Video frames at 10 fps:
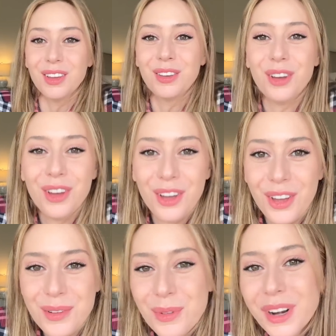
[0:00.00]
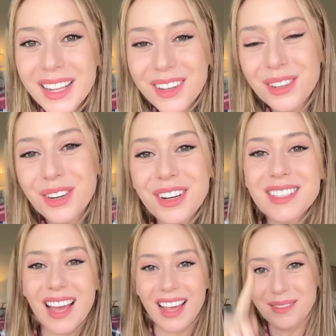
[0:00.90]
Good morning, little nerds.
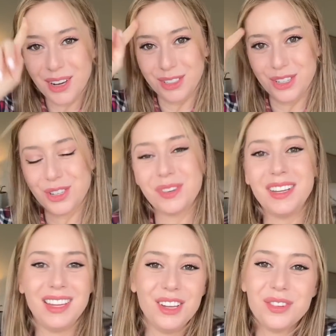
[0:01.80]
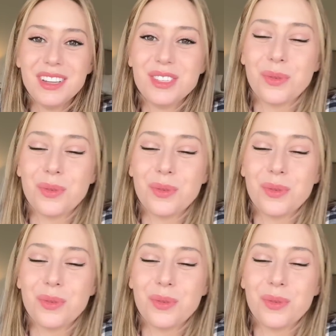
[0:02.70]
I am Dr. Shereene Idriss.